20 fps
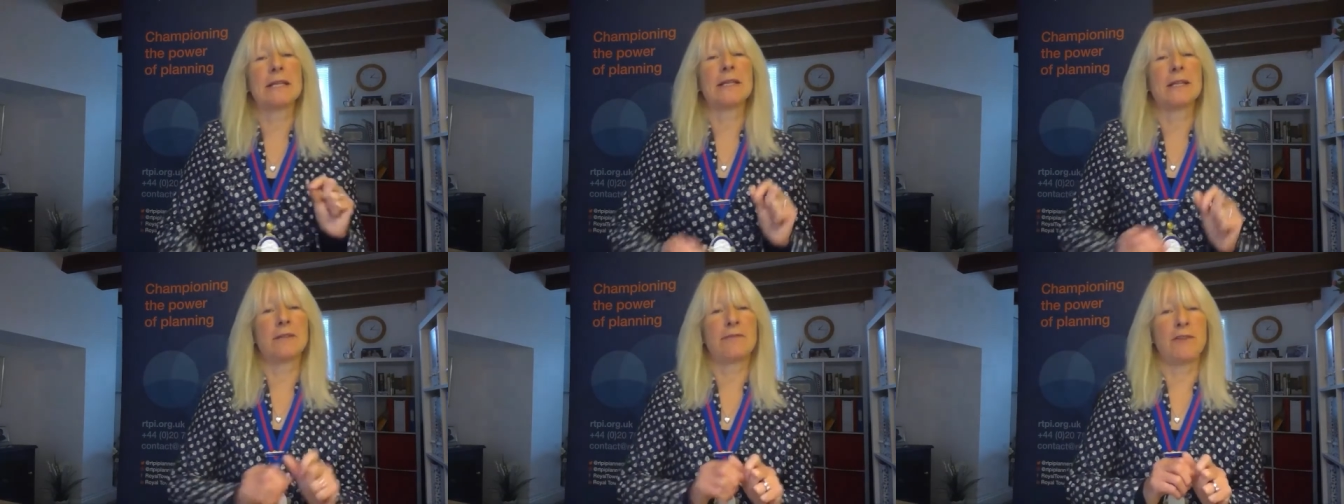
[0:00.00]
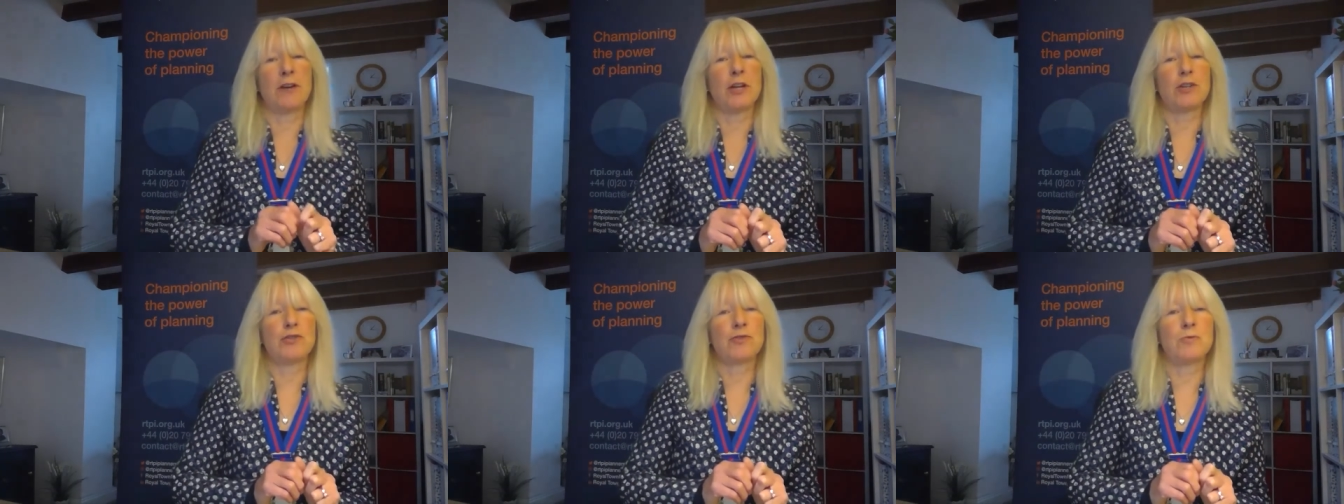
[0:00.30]
that the
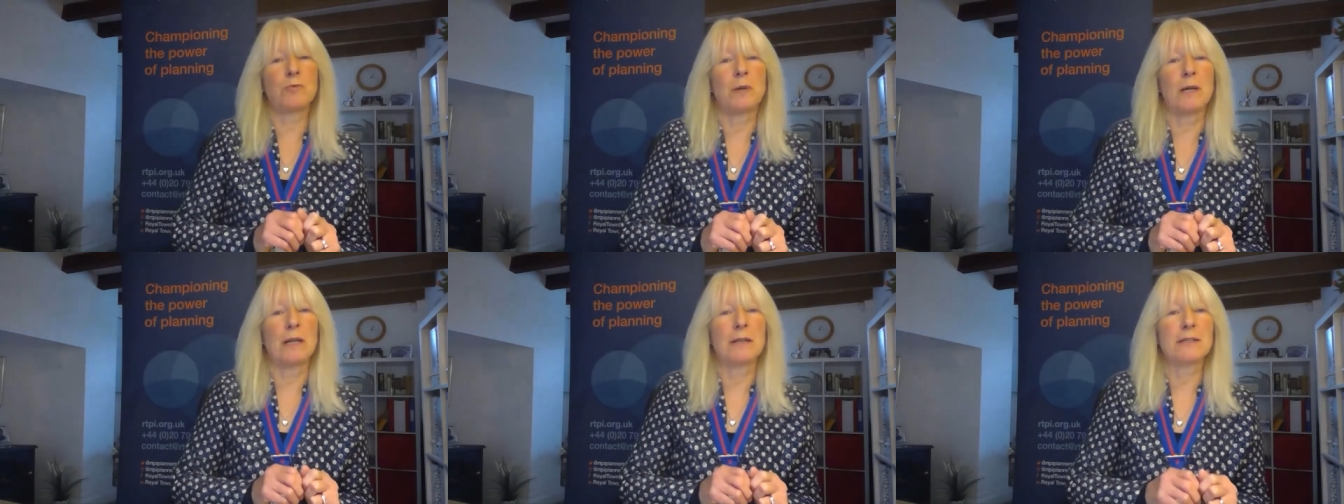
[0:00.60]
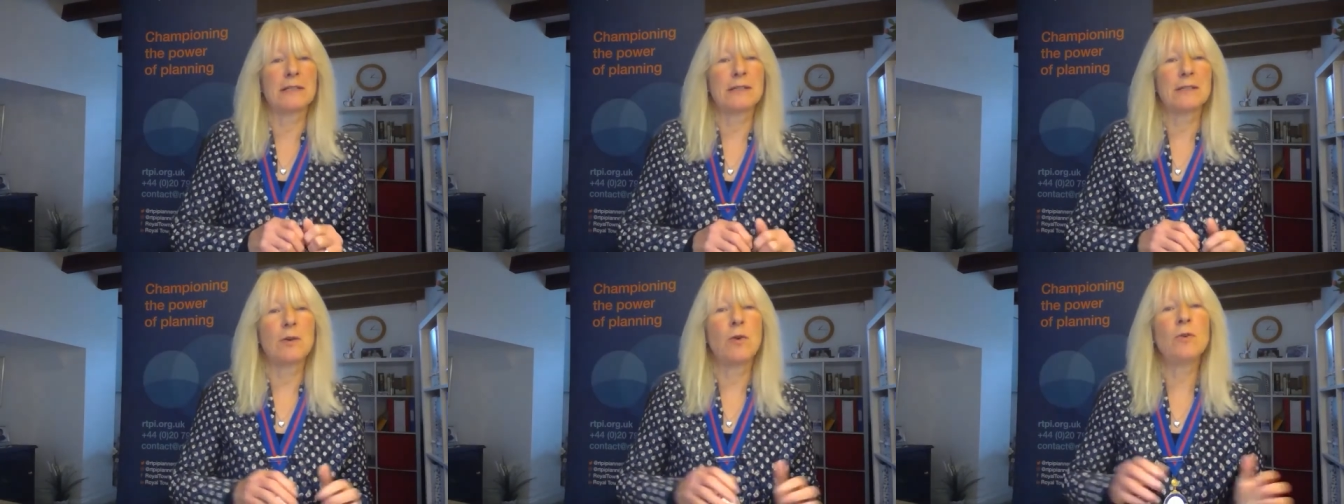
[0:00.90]
virtual world
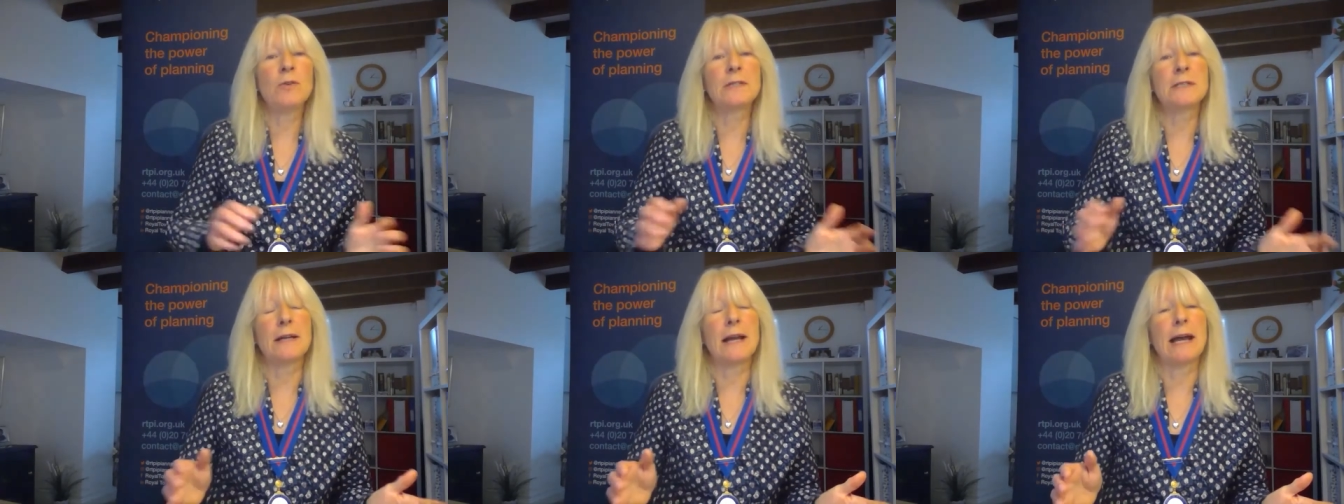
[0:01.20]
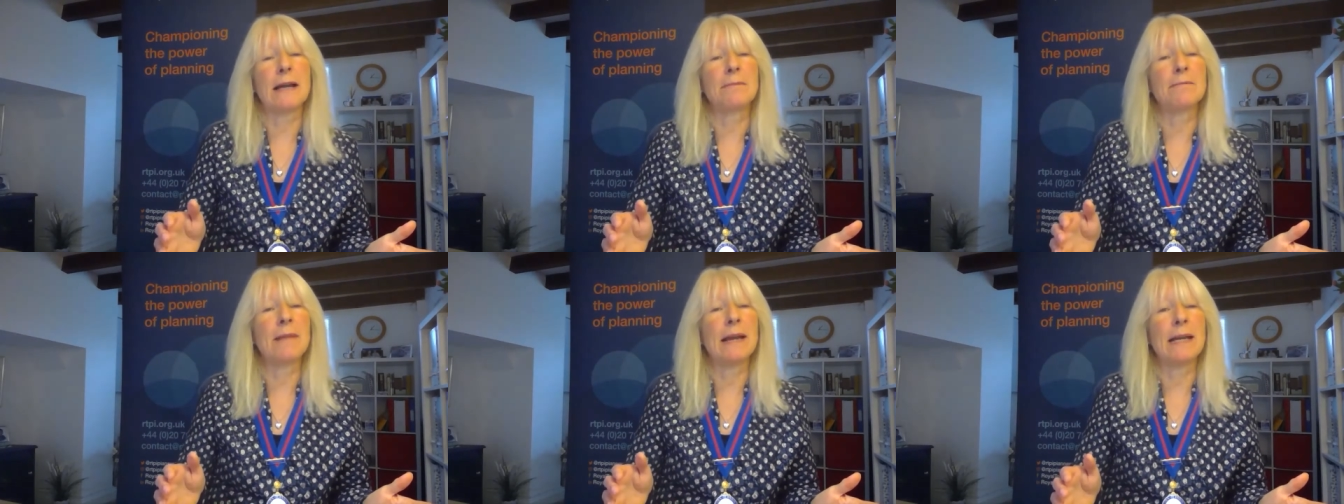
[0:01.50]
has also
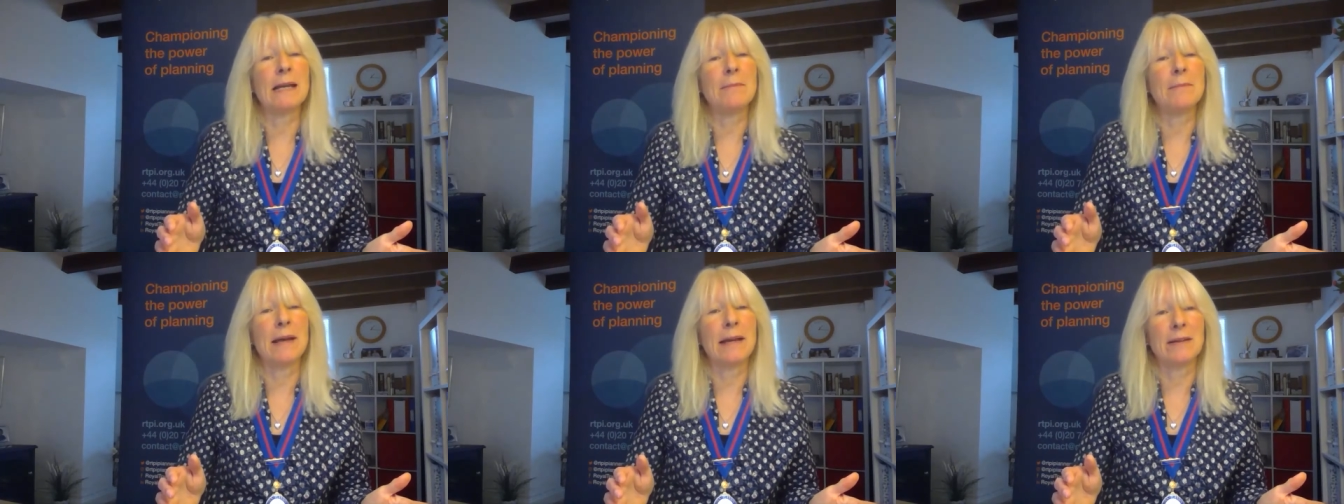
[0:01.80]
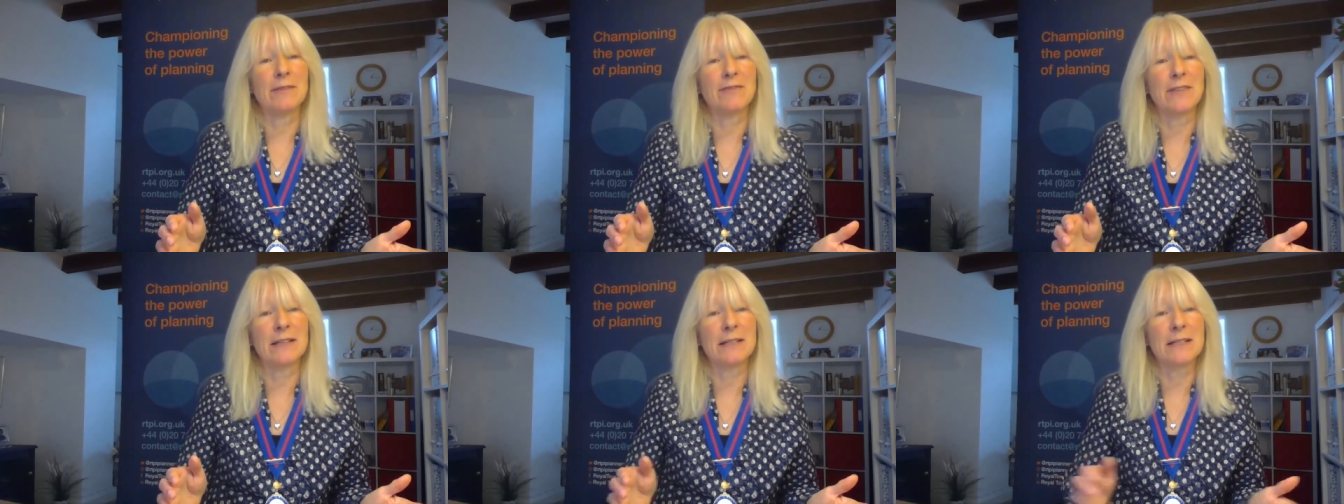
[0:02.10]
had many
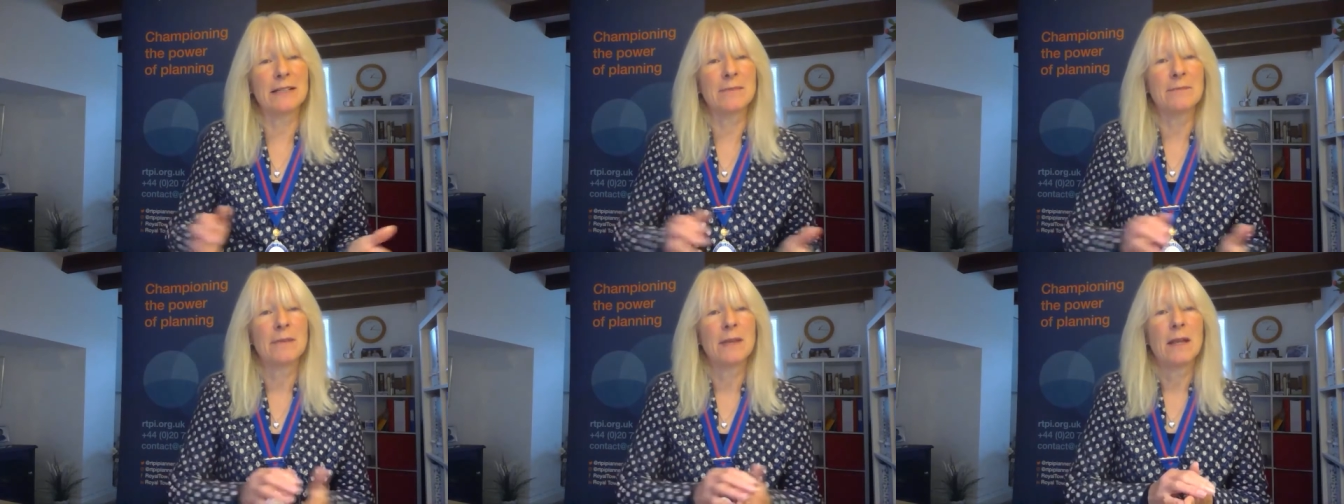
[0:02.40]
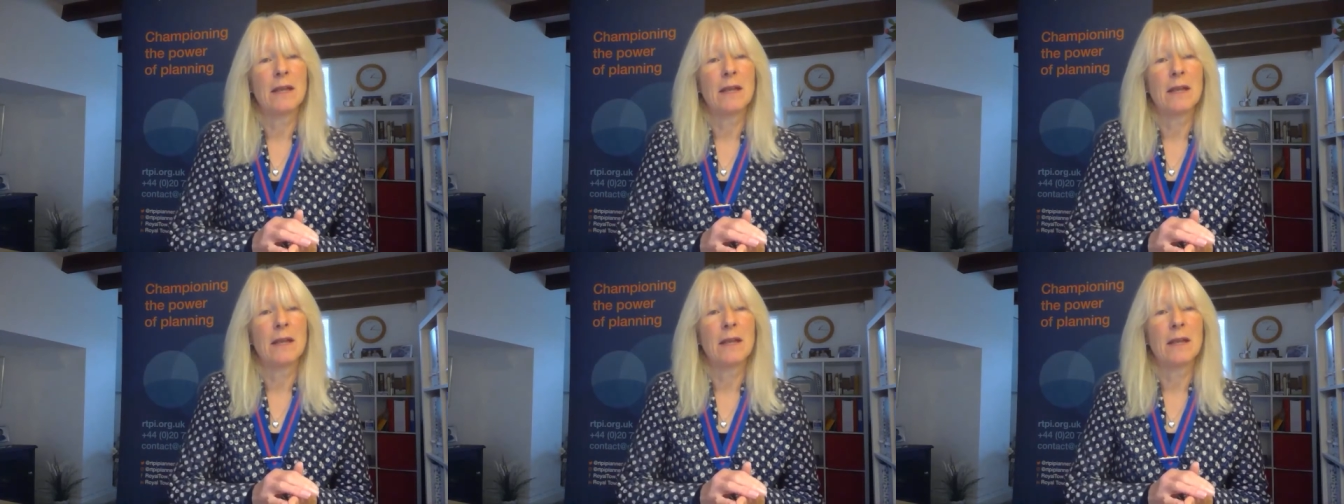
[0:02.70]
benefits.